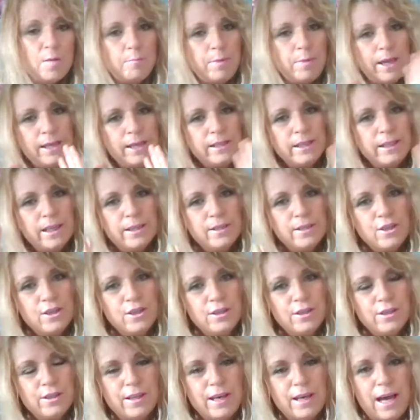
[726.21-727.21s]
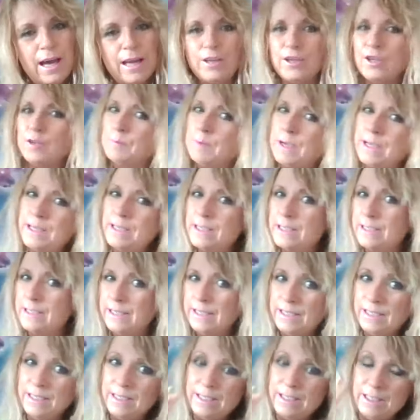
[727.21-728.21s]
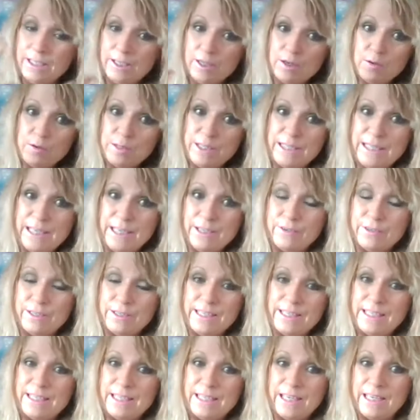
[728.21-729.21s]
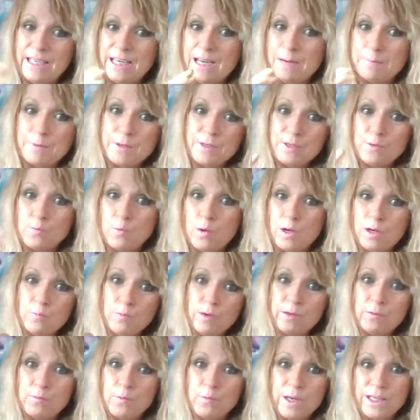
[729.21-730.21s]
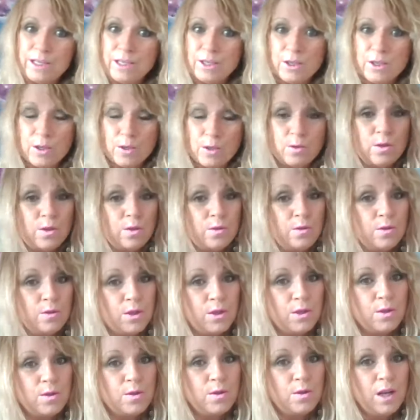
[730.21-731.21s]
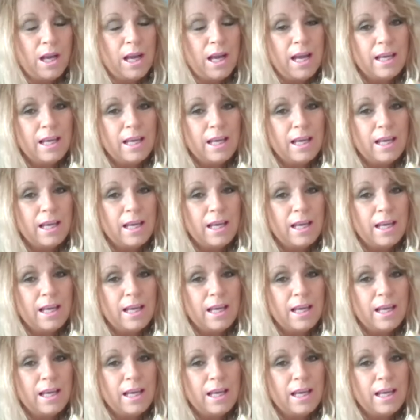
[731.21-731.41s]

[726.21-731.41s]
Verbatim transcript: Pay attention to that. You might see, you know, synchronicity numbers, one one one, two two two.